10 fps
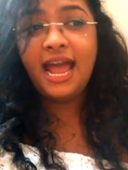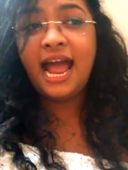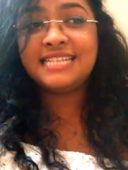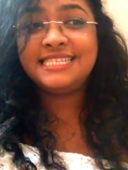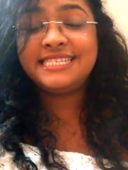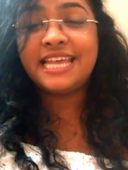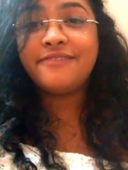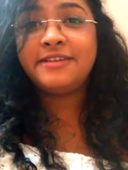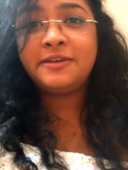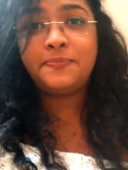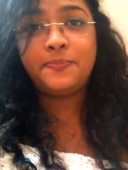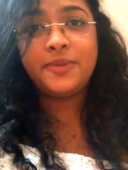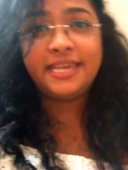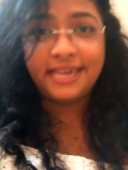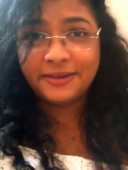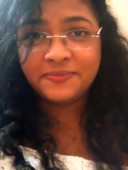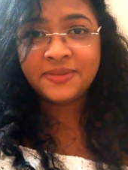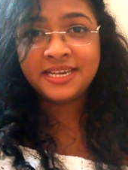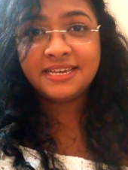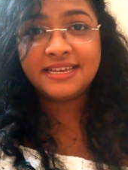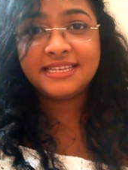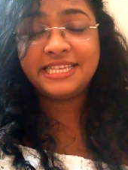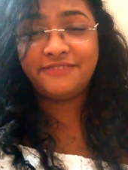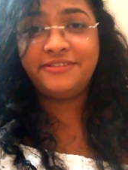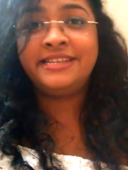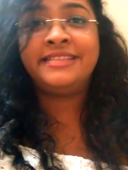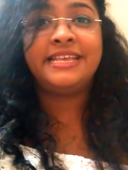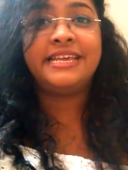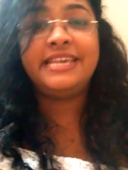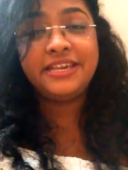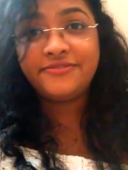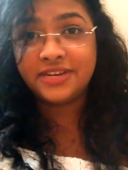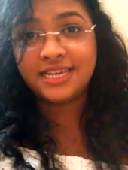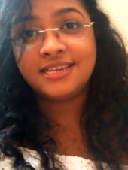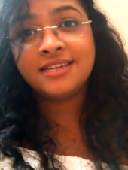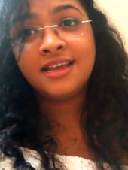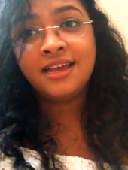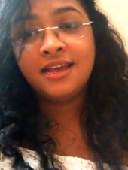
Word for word: at 7 p.m, 7 in the evening,